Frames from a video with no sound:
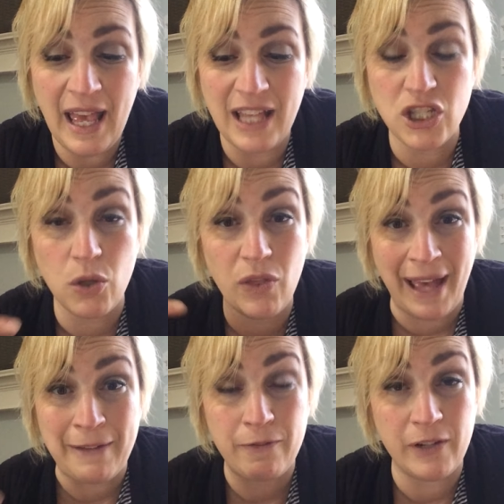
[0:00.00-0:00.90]
And so
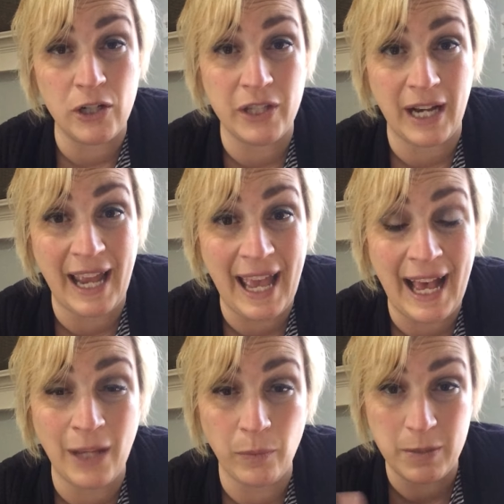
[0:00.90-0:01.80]
that fear that I
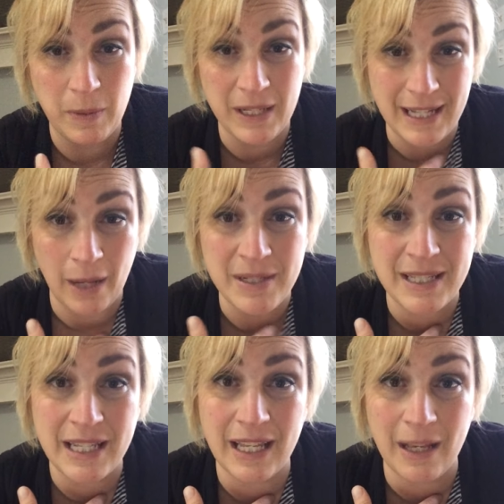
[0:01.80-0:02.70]
had was because I was
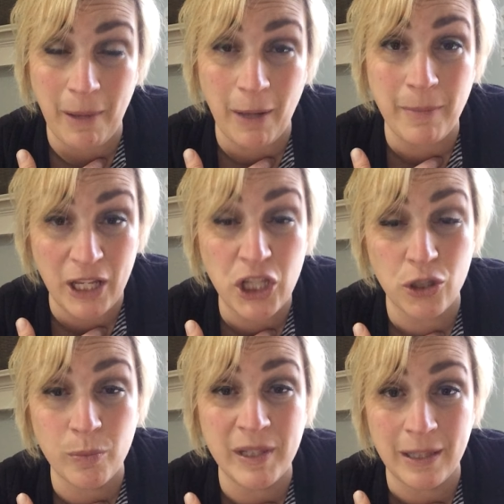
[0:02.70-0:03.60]
thinking about my
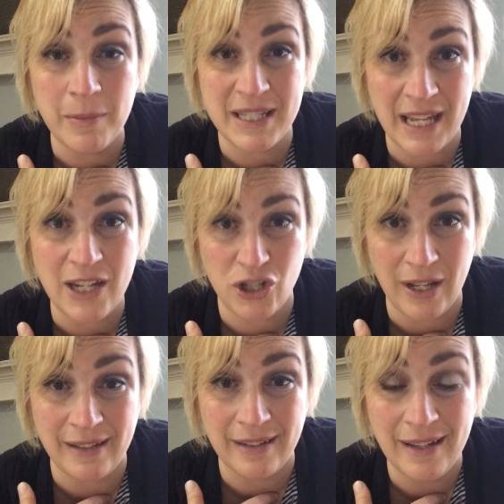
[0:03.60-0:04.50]
human
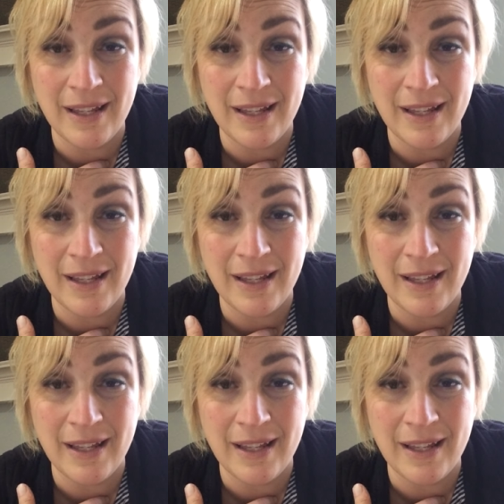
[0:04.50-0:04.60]
limitation